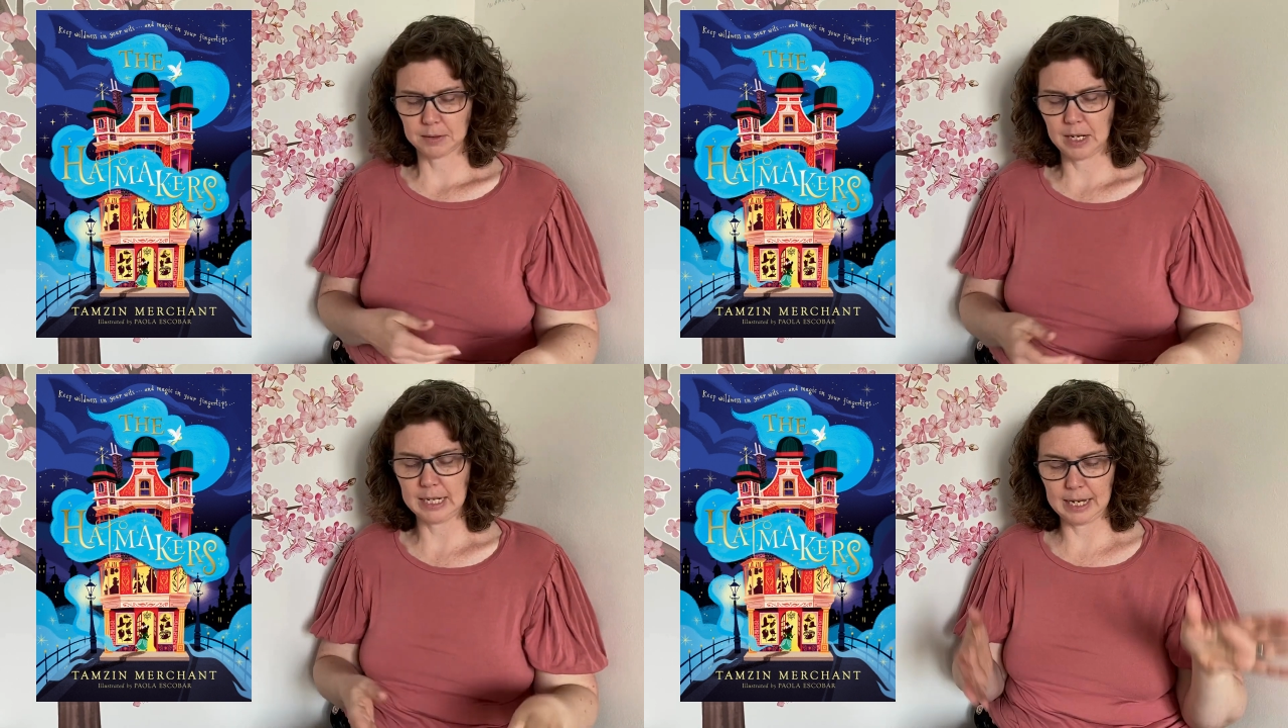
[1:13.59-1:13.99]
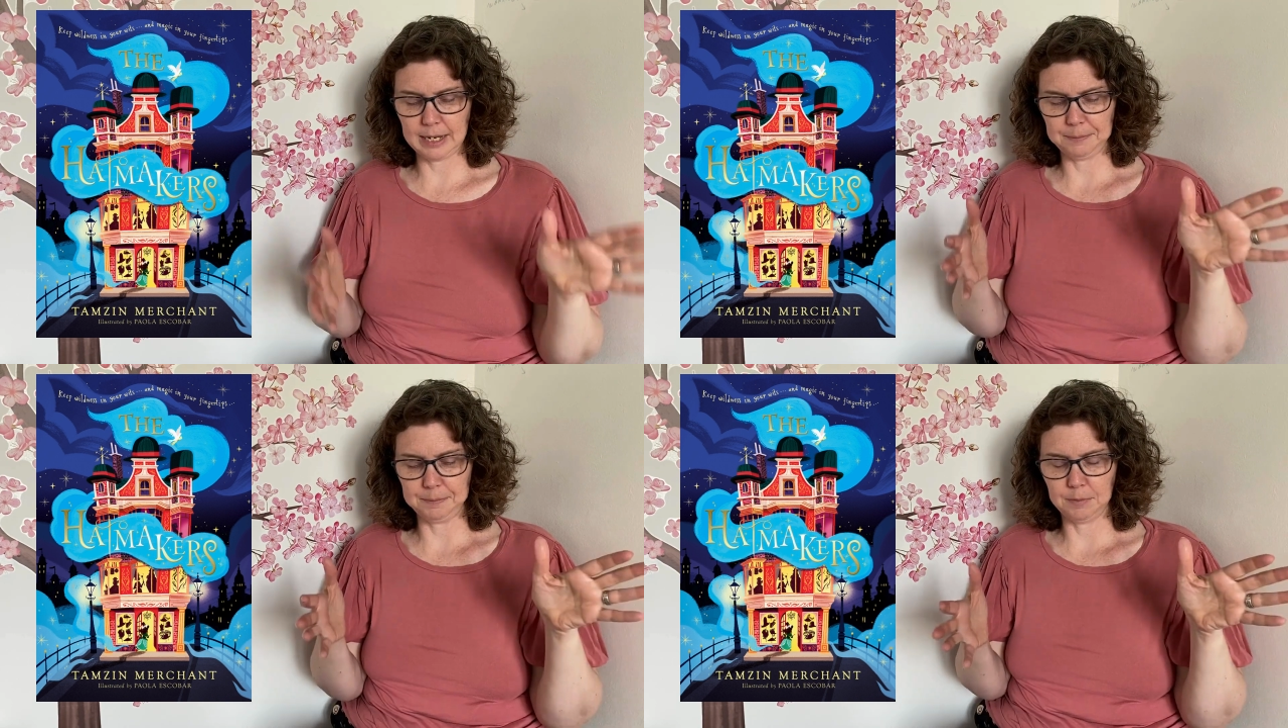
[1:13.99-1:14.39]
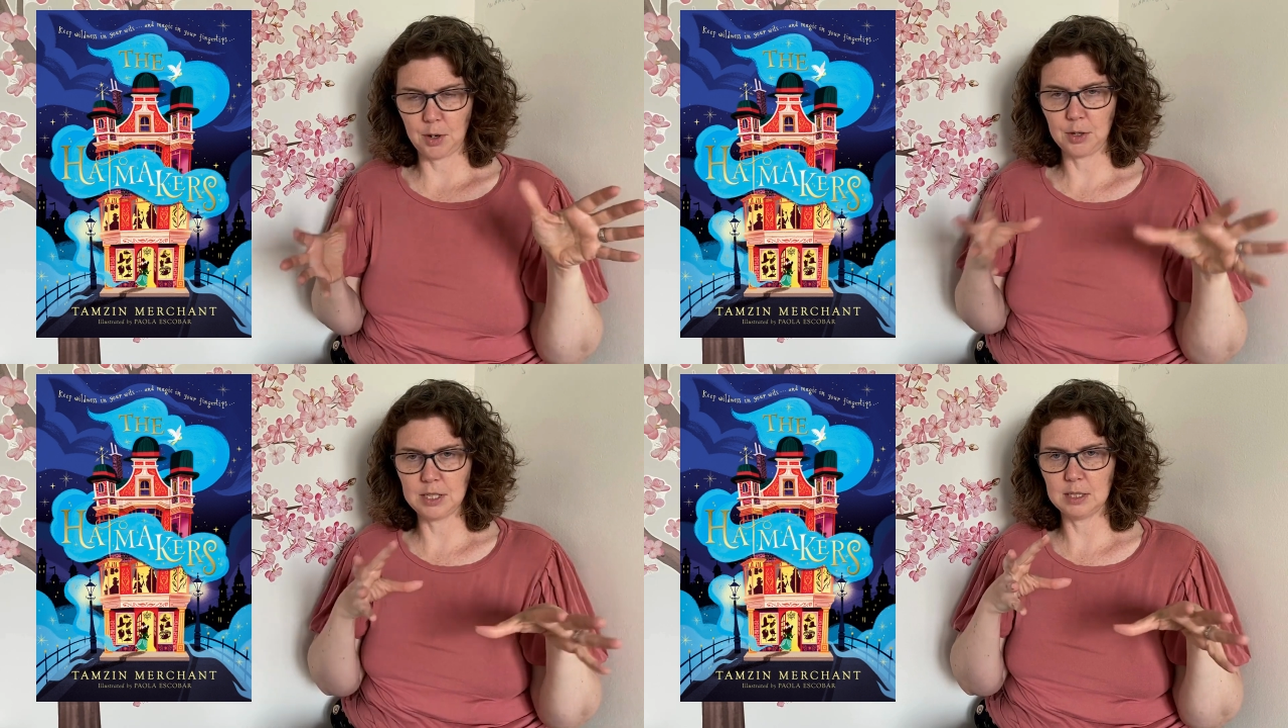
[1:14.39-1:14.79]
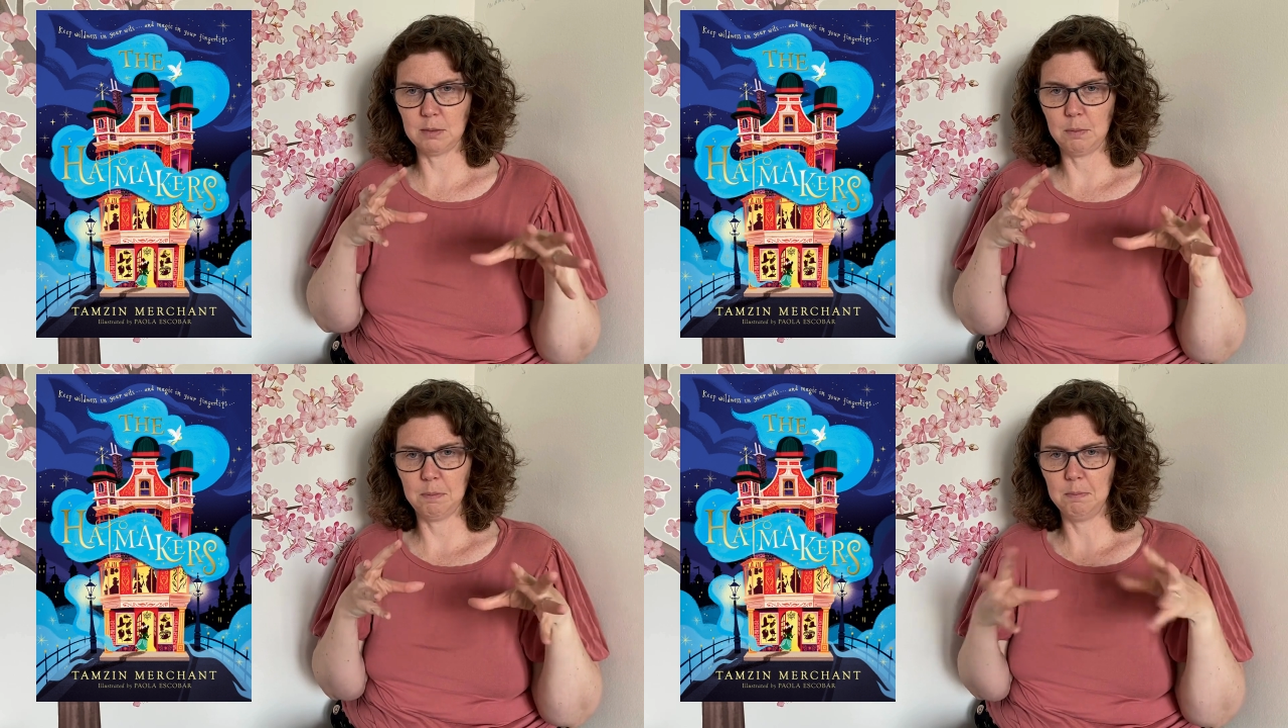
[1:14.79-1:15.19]
And all these
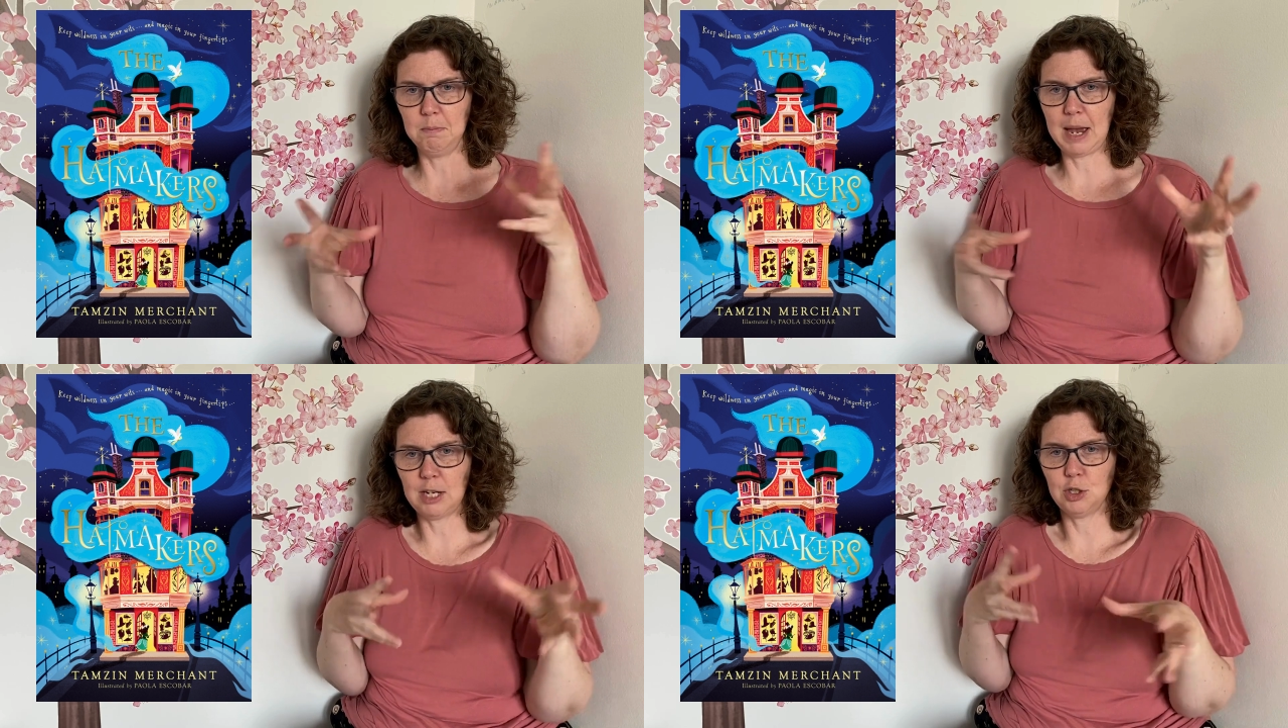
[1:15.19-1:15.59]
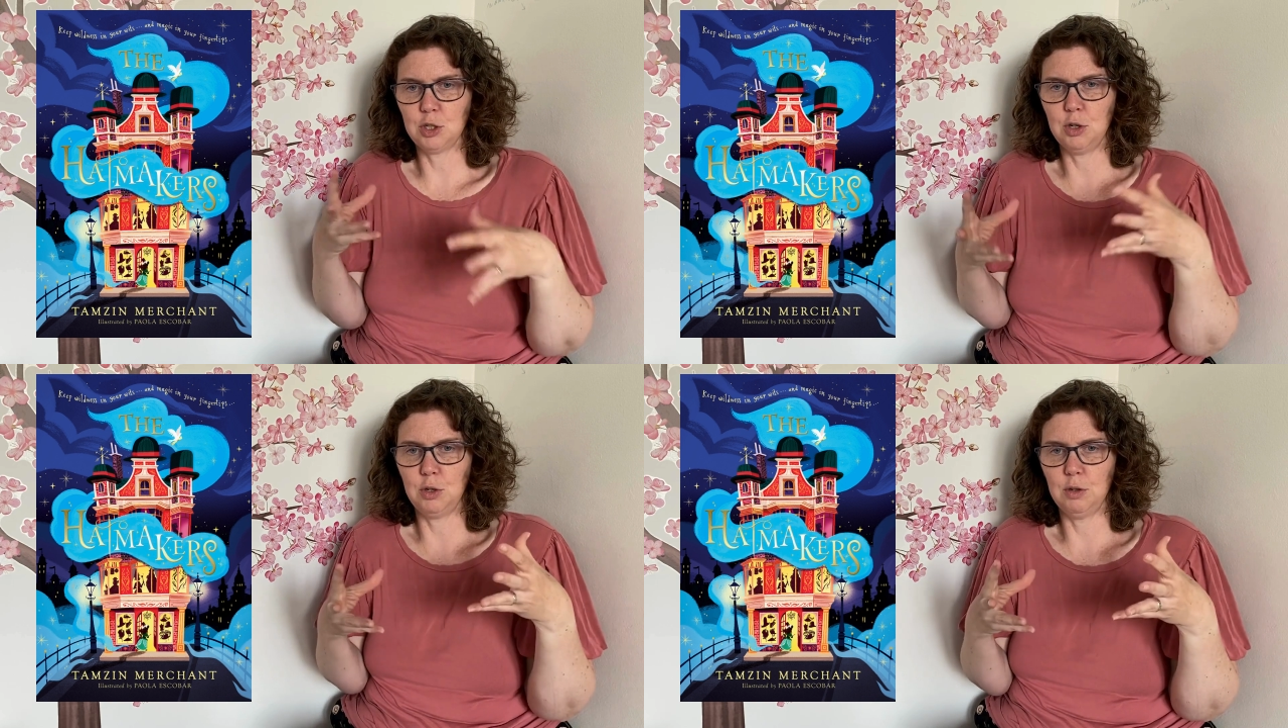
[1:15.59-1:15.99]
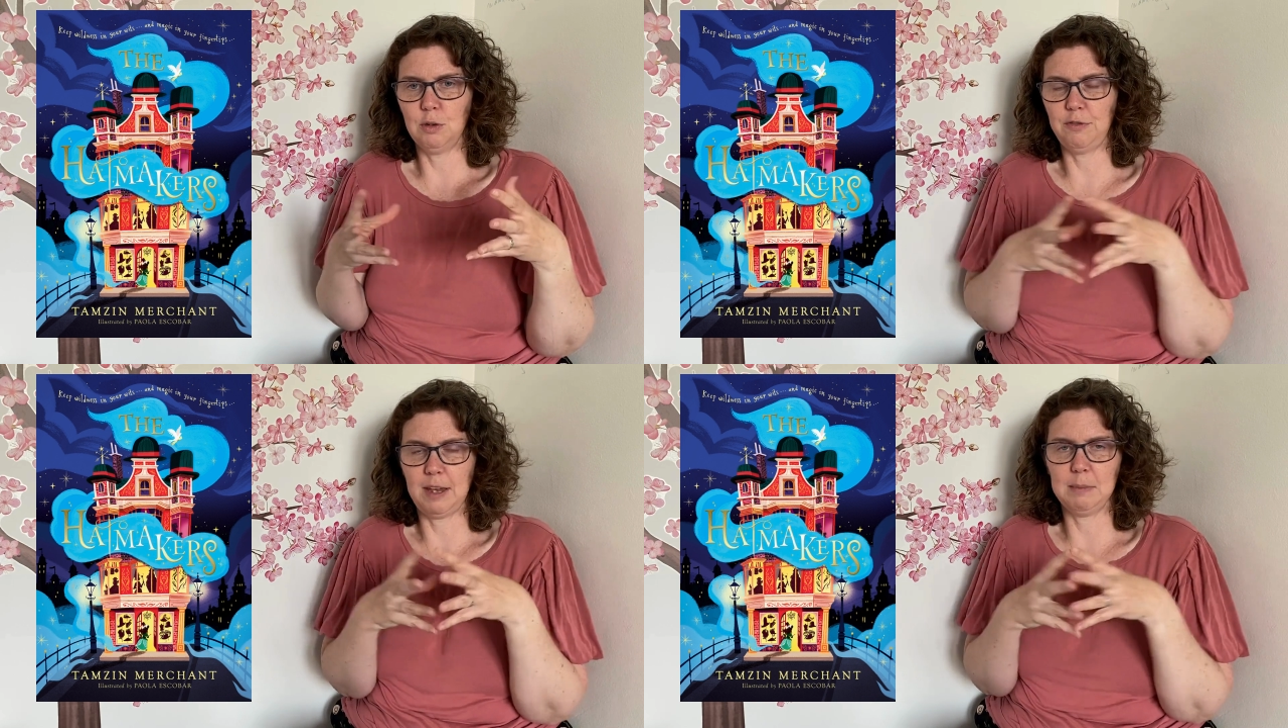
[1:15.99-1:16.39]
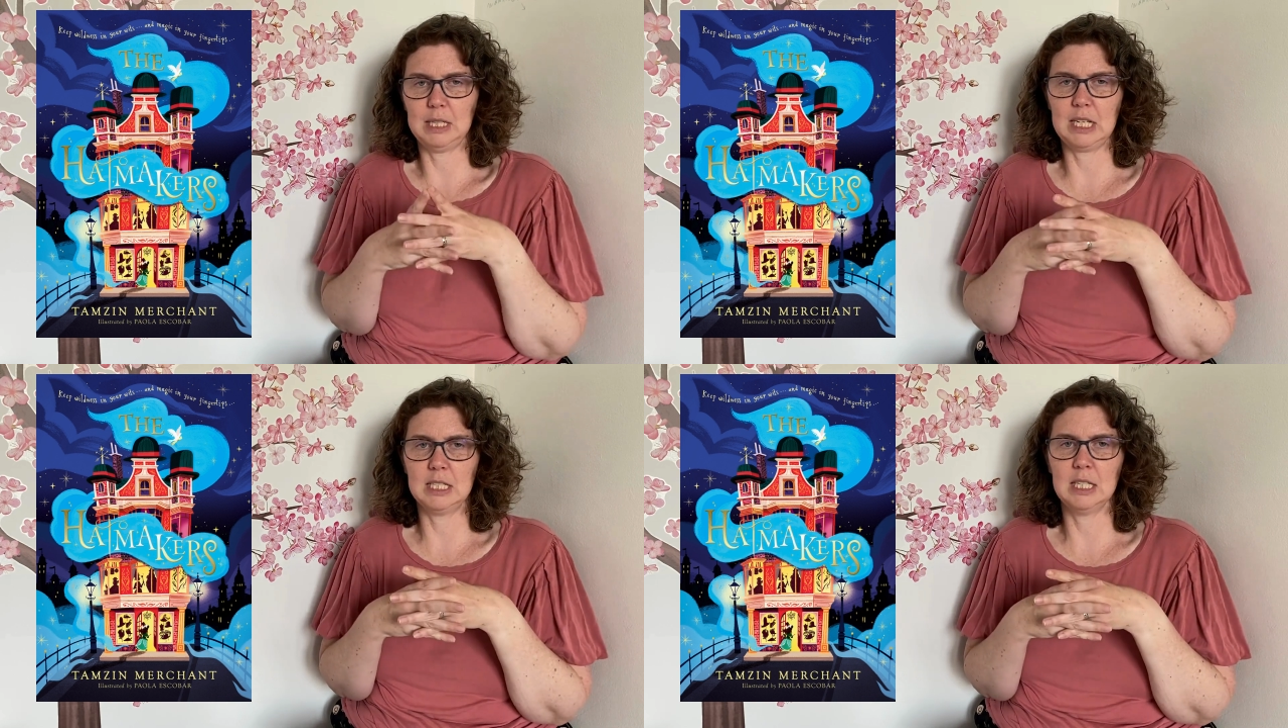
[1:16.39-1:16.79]
magical
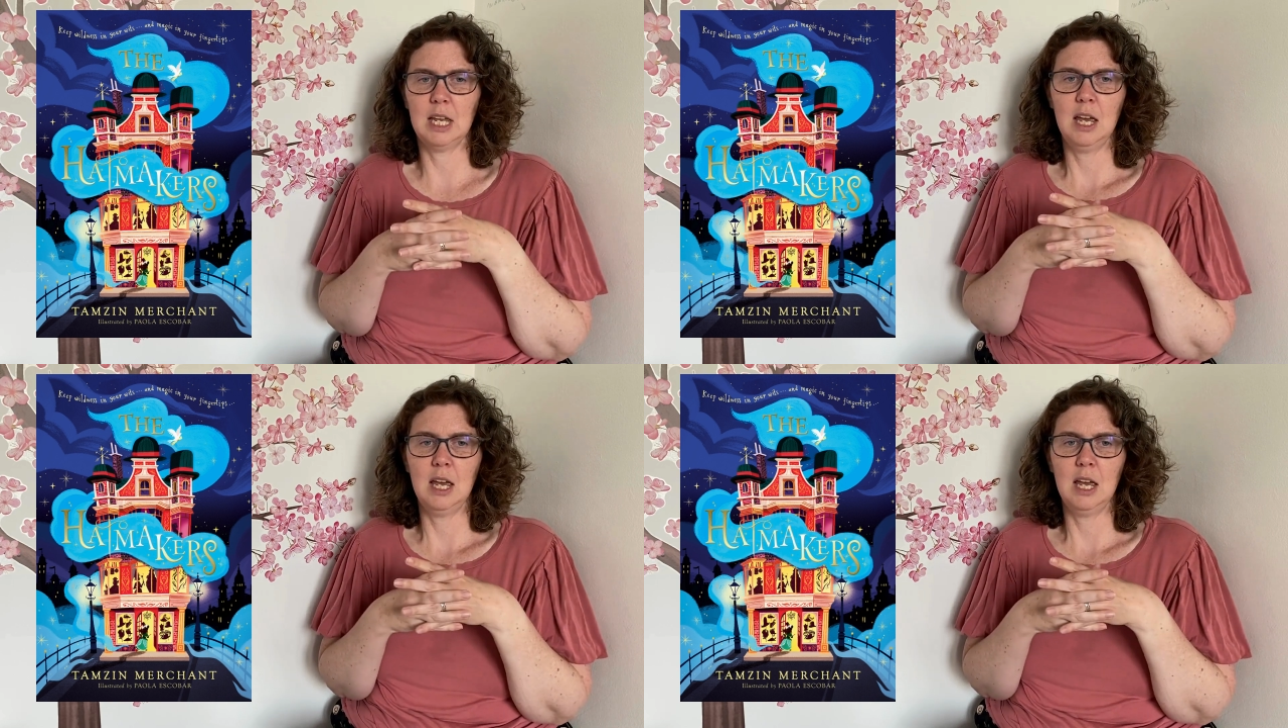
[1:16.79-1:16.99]
families